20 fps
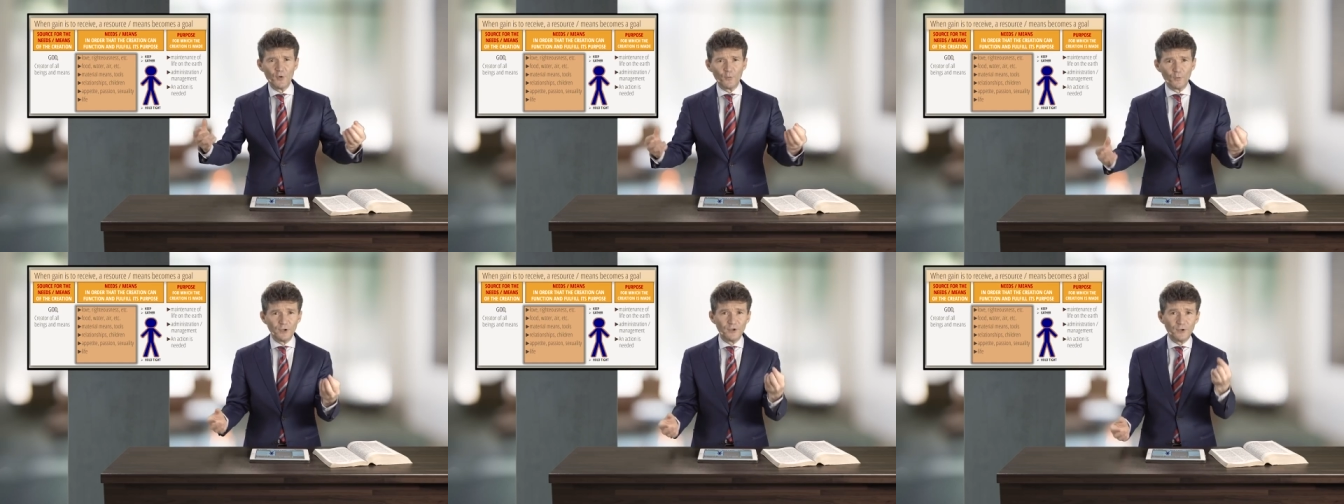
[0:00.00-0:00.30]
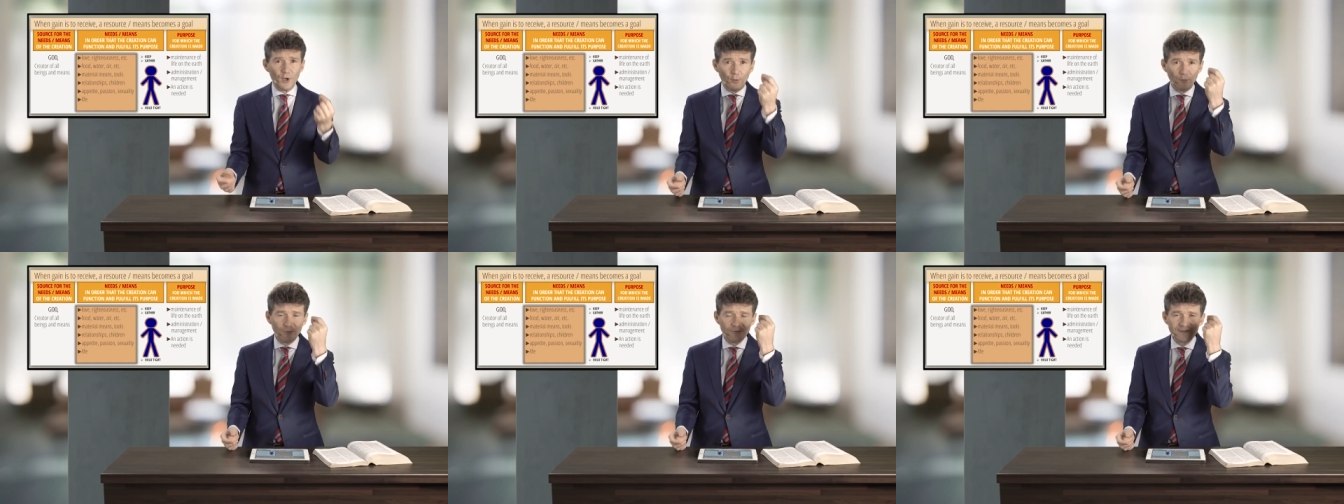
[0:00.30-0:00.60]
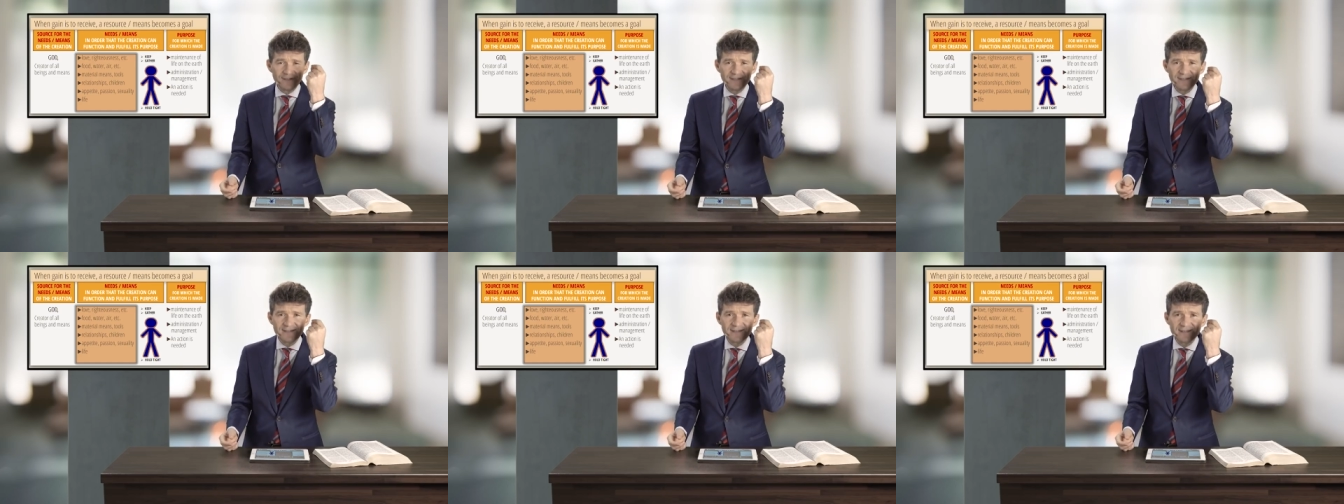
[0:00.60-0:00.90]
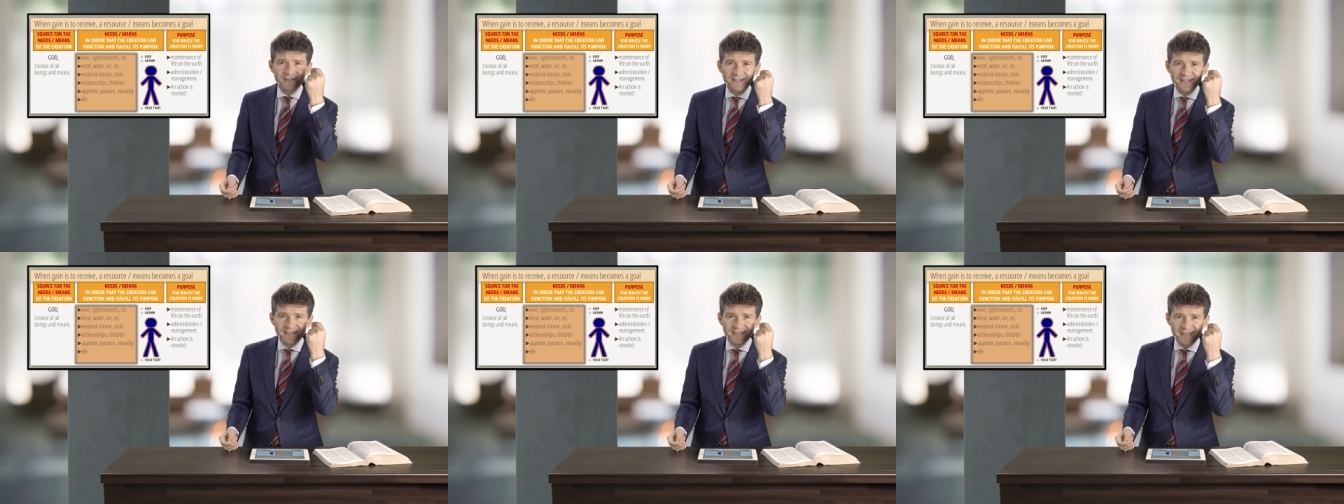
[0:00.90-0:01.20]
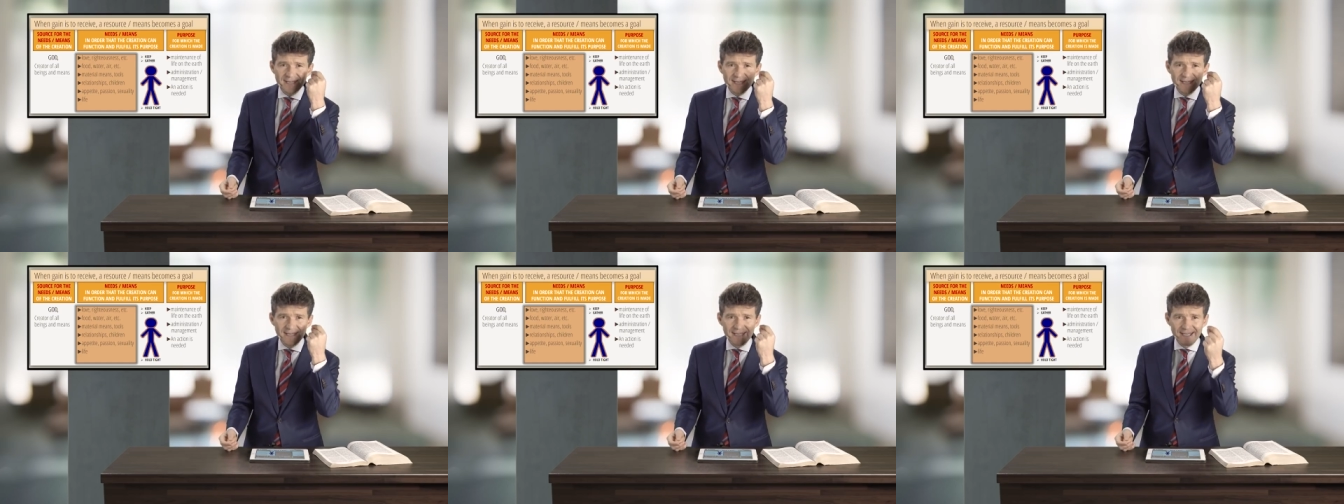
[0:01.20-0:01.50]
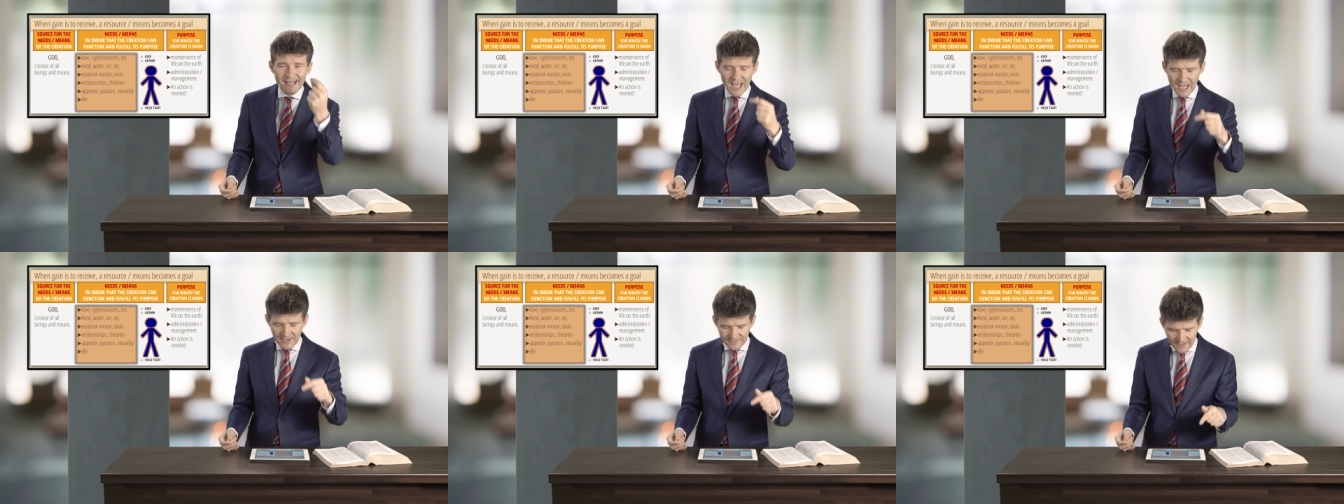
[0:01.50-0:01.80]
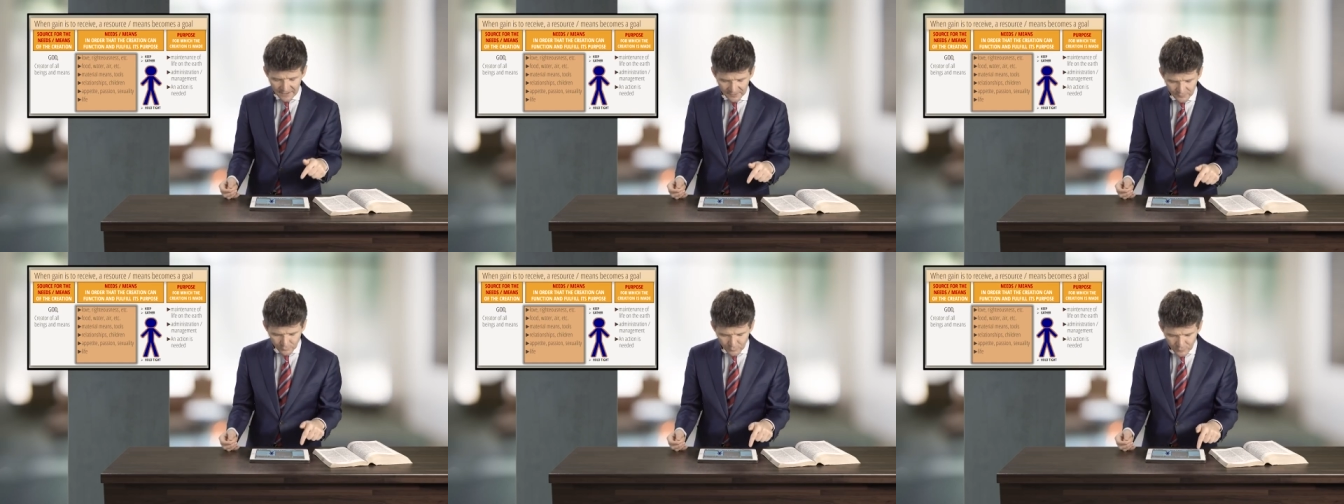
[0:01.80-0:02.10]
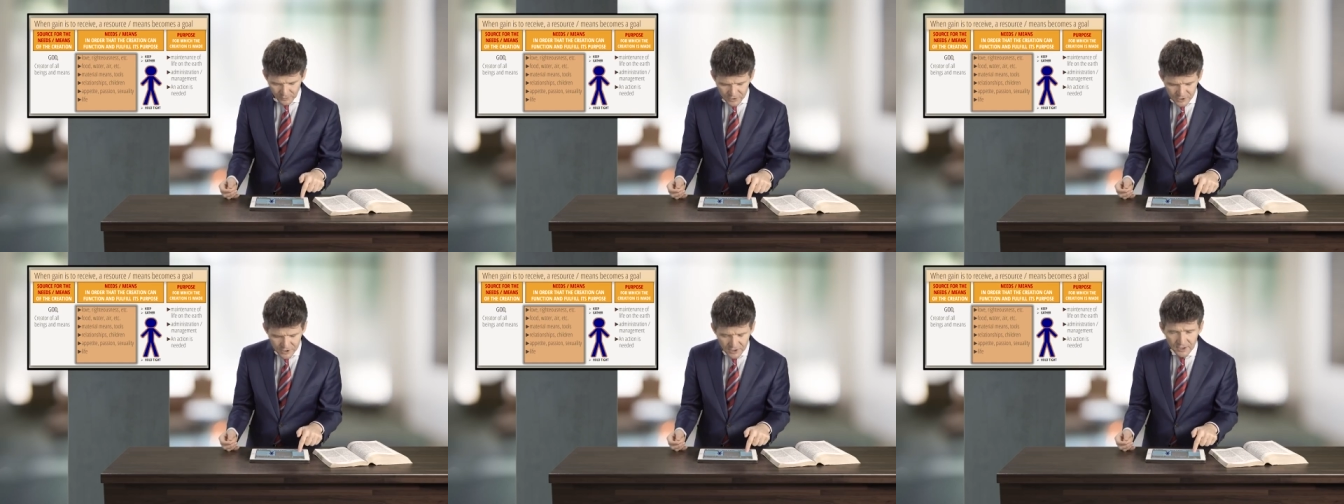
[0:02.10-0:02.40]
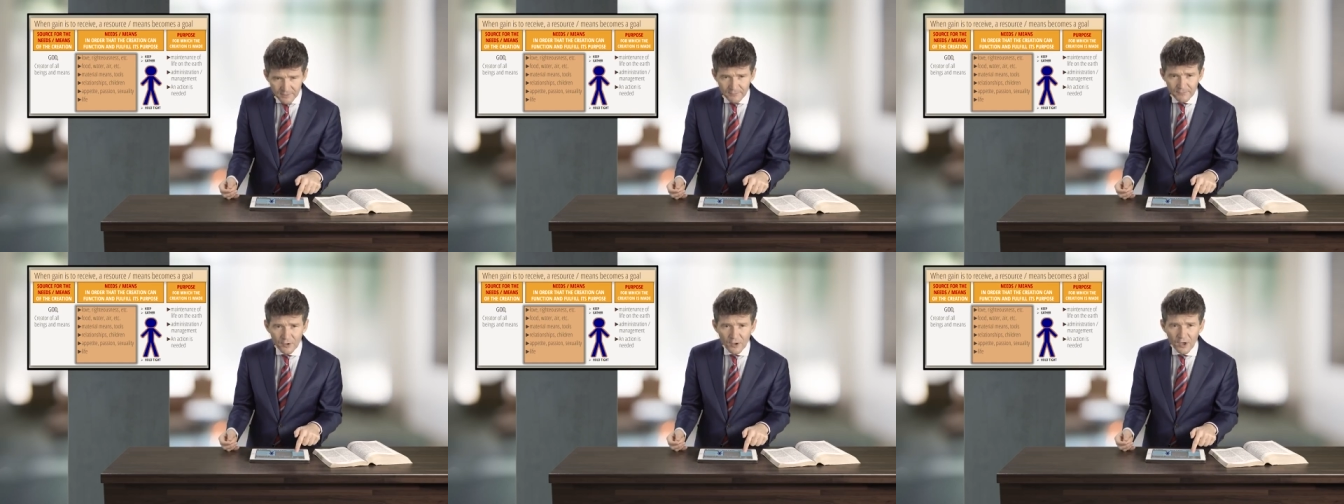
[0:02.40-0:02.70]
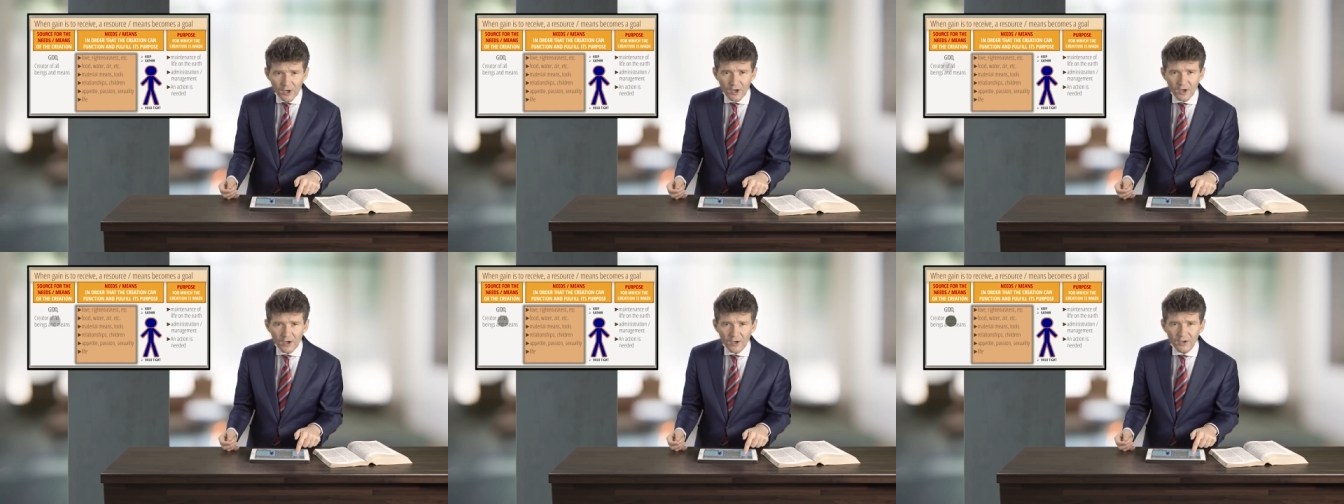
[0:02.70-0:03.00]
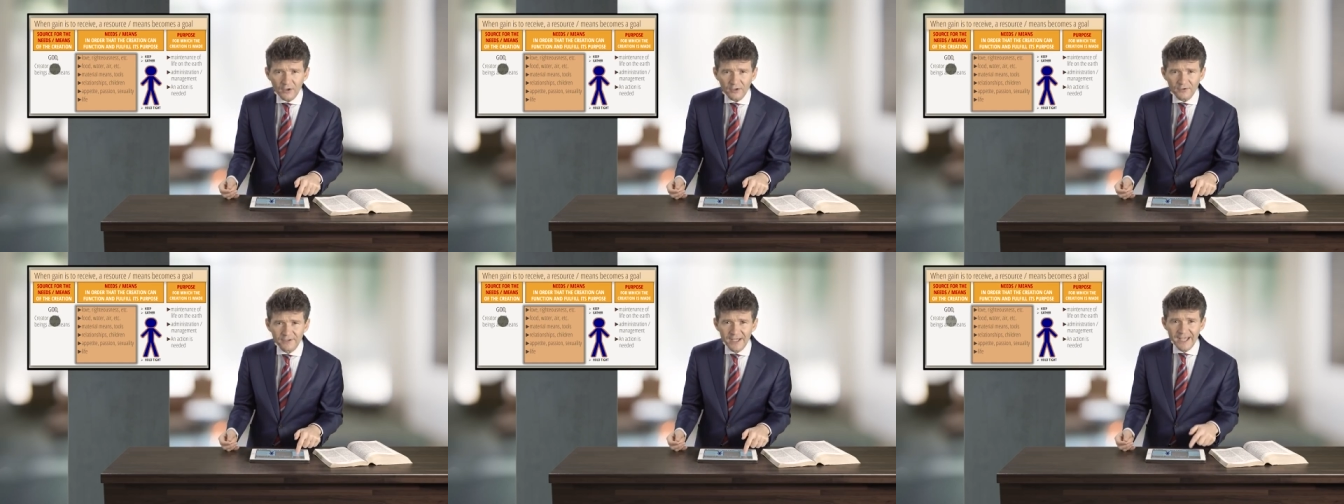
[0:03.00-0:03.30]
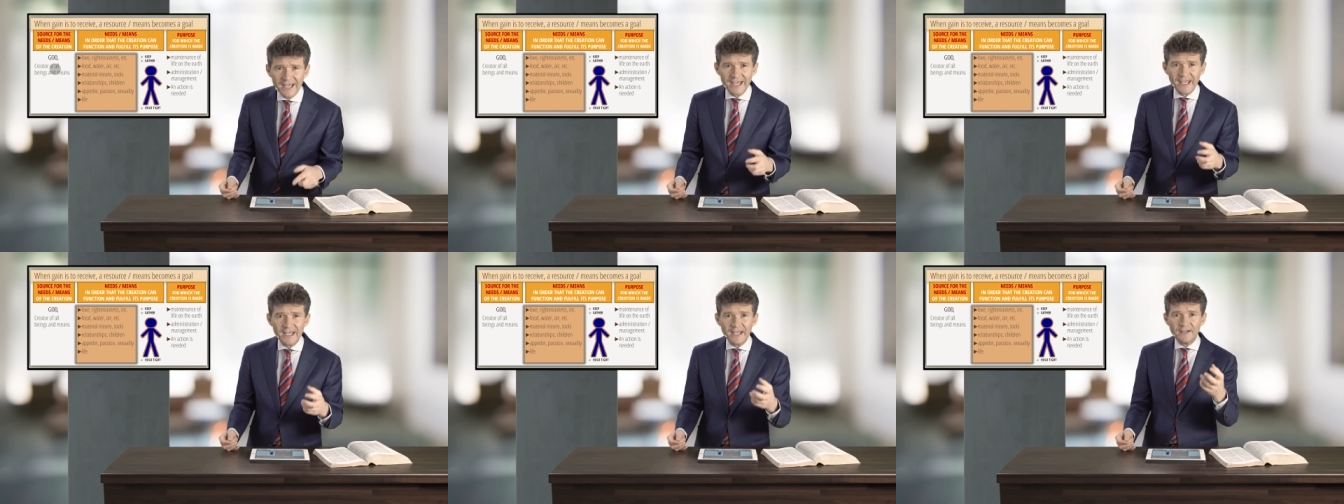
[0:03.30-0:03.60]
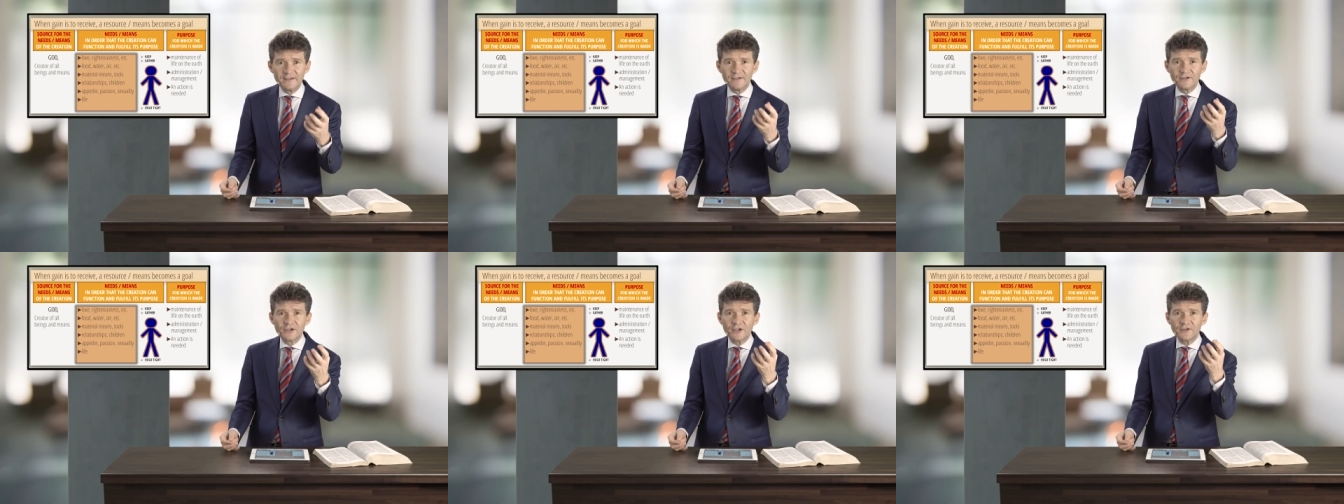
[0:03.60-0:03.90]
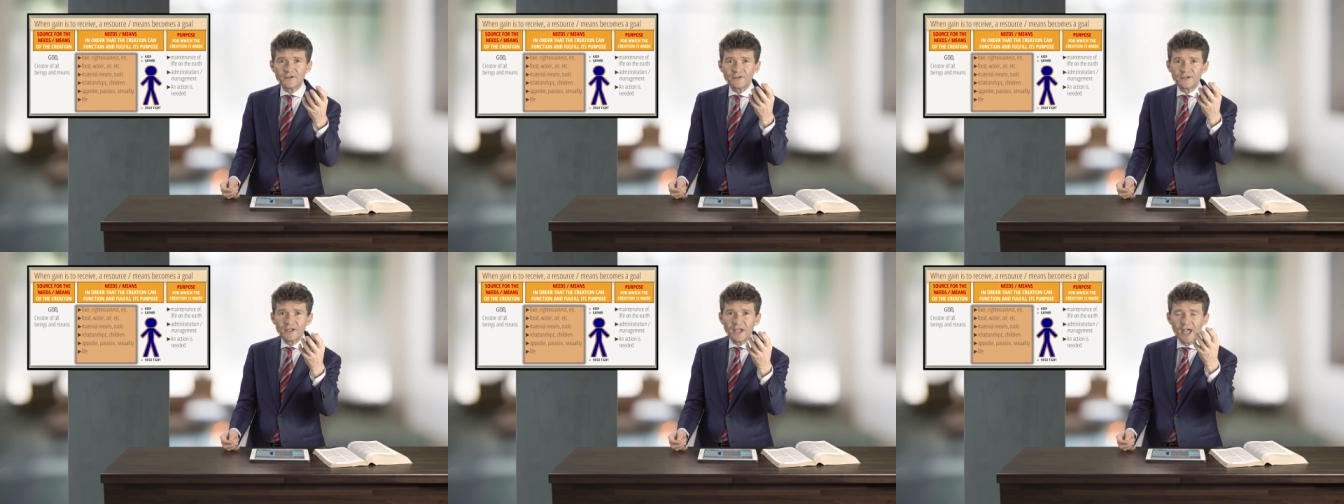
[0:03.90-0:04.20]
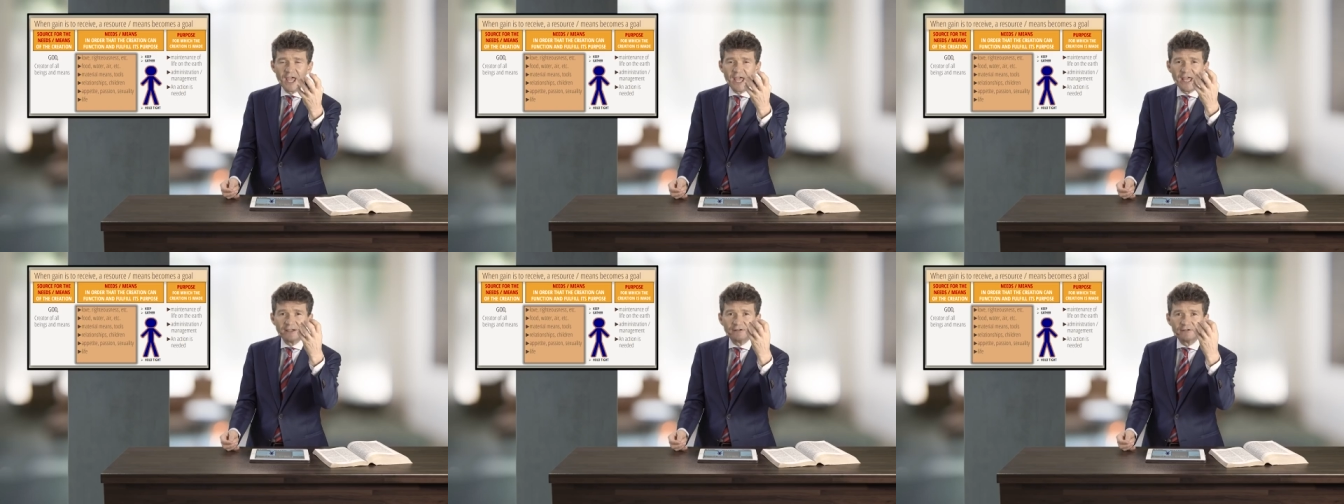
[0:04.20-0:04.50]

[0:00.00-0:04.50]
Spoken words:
We don't see that worshiping God is just the